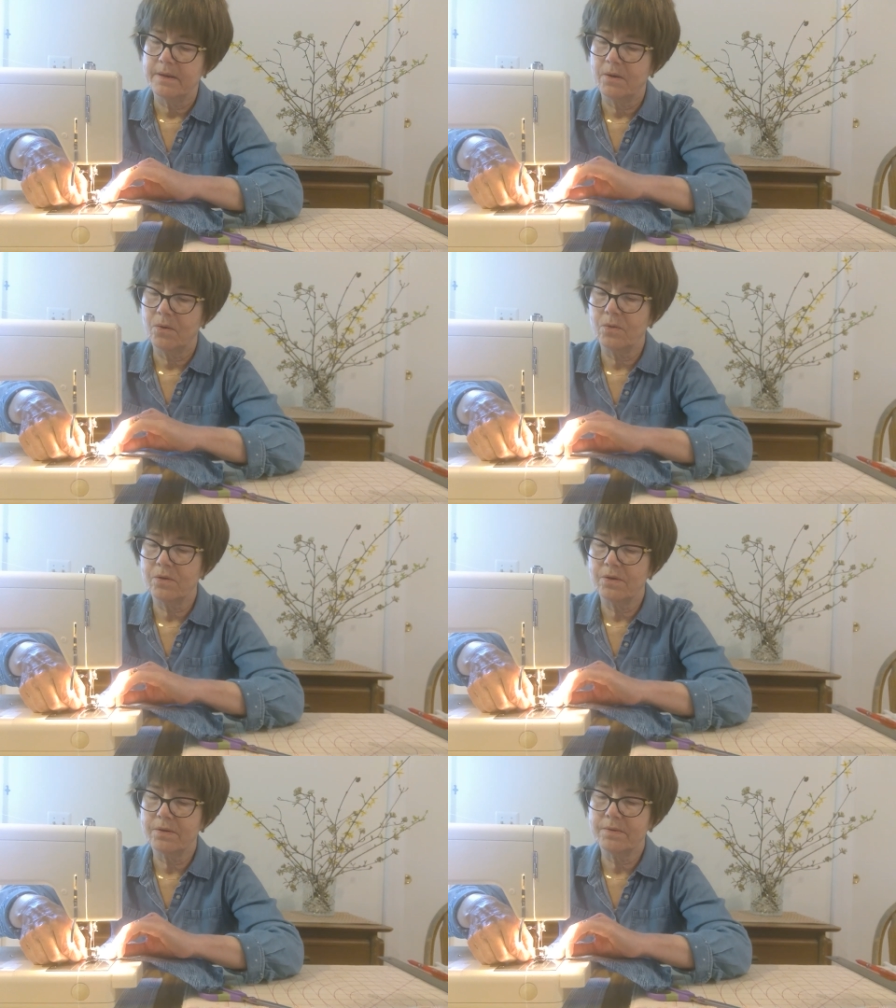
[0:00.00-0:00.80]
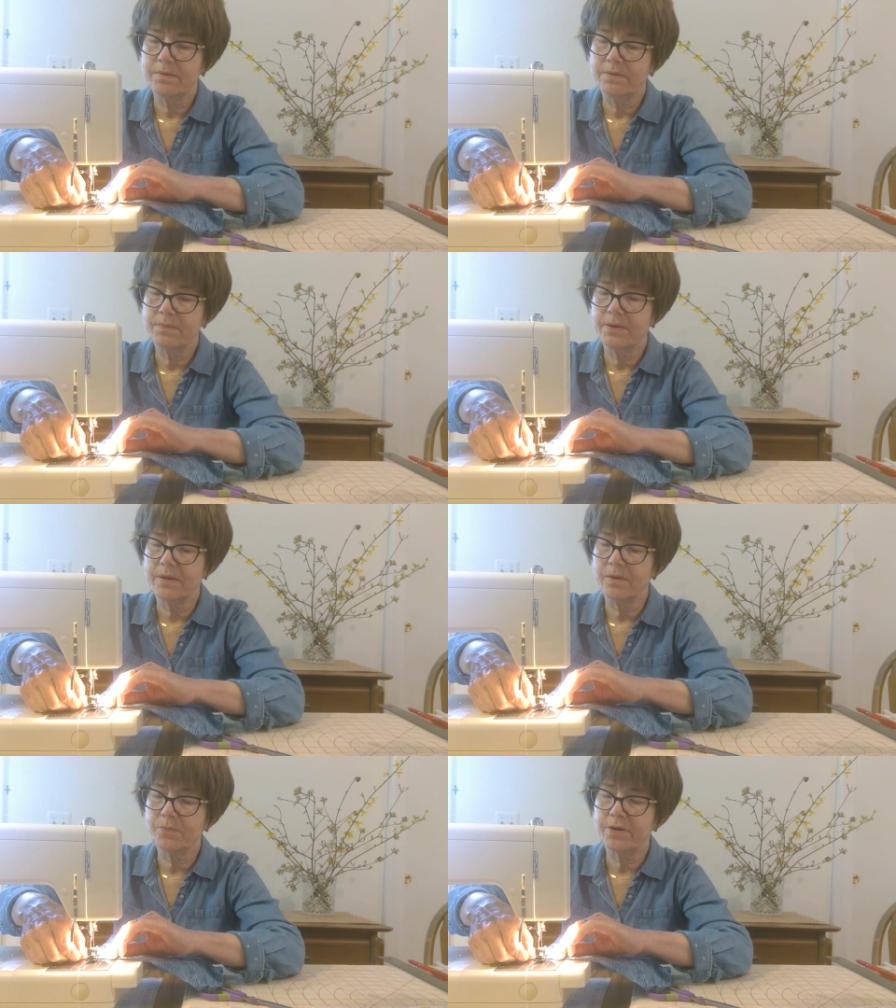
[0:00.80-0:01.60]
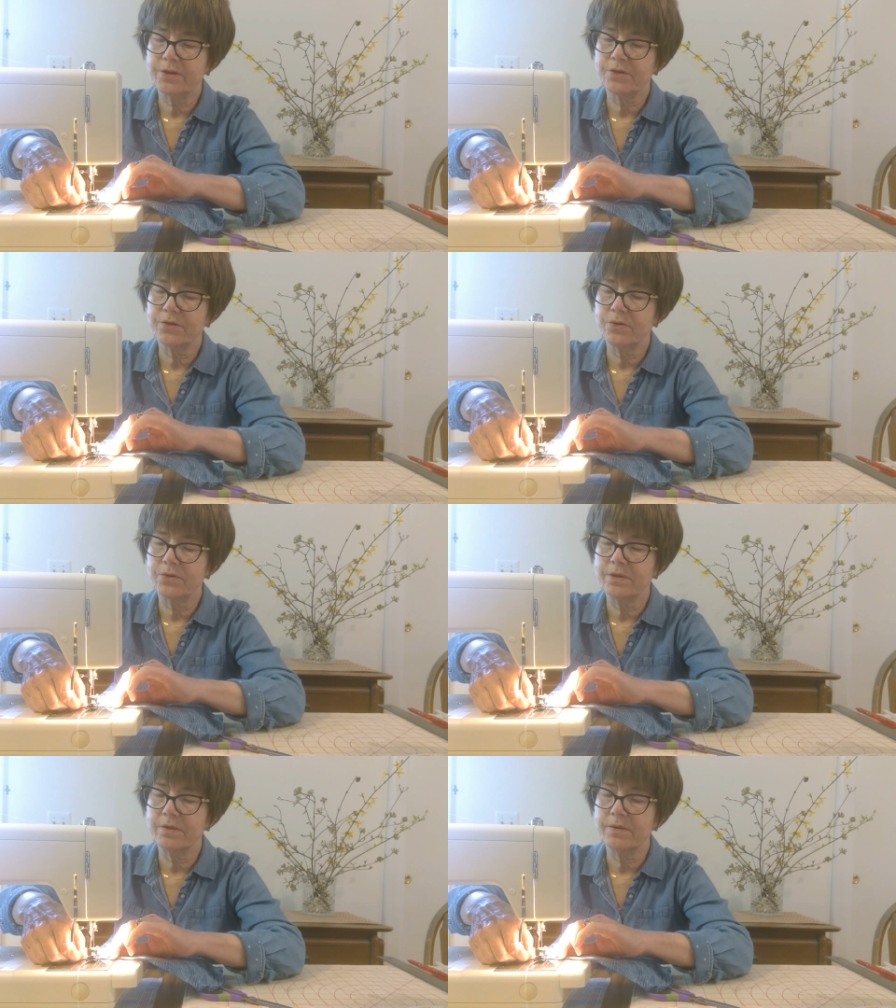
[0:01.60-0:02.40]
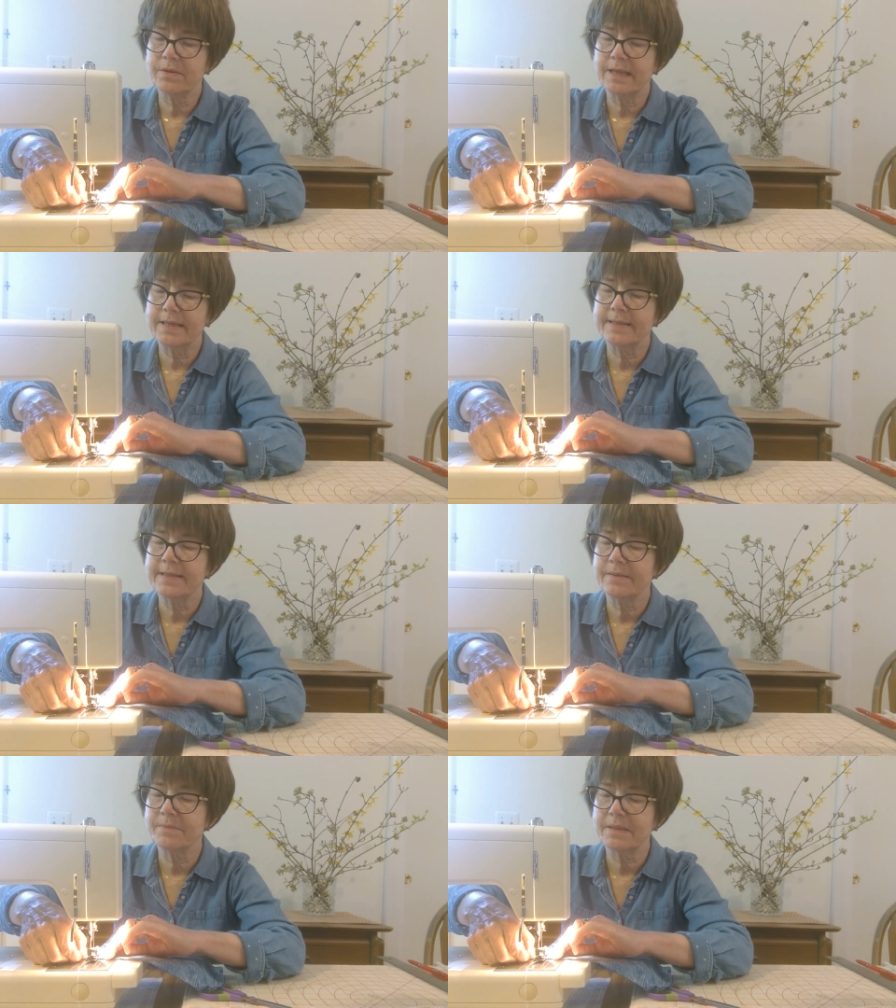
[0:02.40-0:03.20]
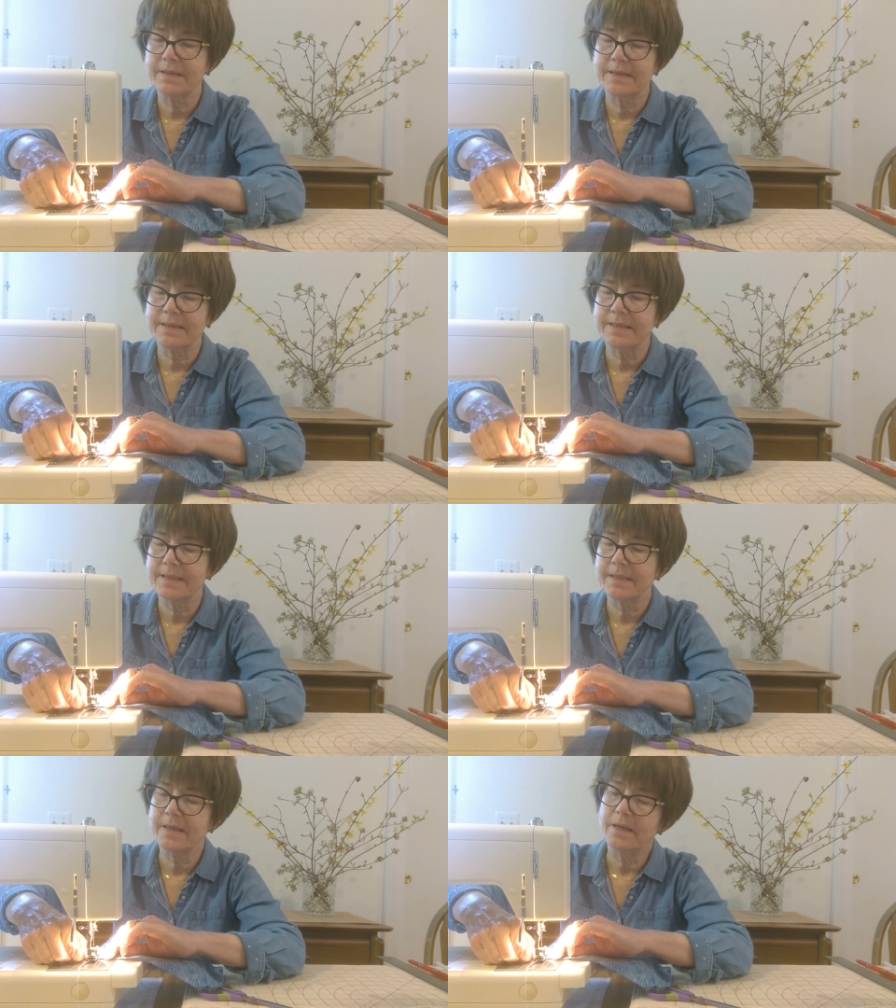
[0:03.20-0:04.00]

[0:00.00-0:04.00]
Hold on, a little pressure, holding the elastic in place.